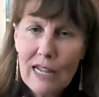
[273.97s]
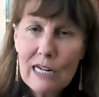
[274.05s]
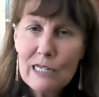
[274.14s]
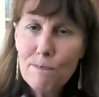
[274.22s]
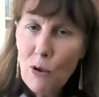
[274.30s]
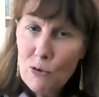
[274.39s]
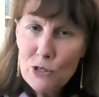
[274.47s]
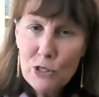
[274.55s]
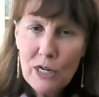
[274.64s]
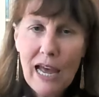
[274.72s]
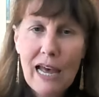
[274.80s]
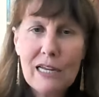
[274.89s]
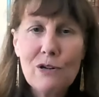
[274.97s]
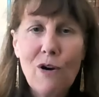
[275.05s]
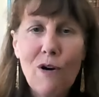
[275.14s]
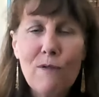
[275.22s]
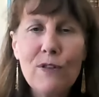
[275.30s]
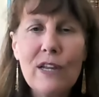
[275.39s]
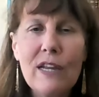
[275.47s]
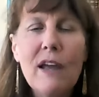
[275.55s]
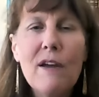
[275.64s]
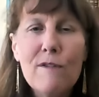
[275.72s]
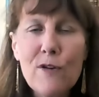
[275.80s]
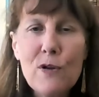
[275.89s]
That's a postcard of the
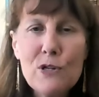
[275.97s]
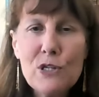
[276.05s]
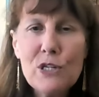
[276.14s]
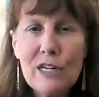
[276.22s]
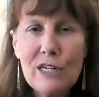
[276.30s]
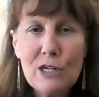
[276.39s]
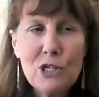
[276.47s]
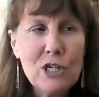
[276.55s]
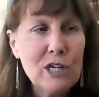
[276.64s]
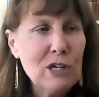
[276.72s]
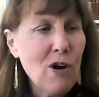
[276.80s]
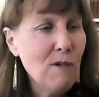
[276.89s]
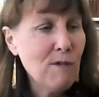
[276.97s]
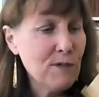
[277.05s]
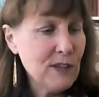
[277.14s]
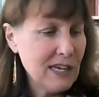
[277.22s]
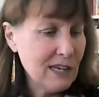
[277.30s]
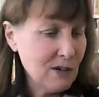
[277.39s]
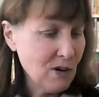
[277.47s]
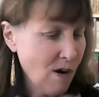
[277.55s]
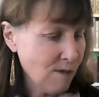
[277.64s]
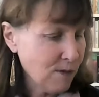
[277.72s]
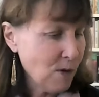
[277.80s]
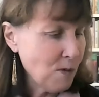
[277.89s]
first edition of the
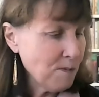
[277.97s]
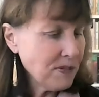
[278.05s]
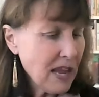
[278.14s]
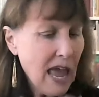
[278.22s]
novel.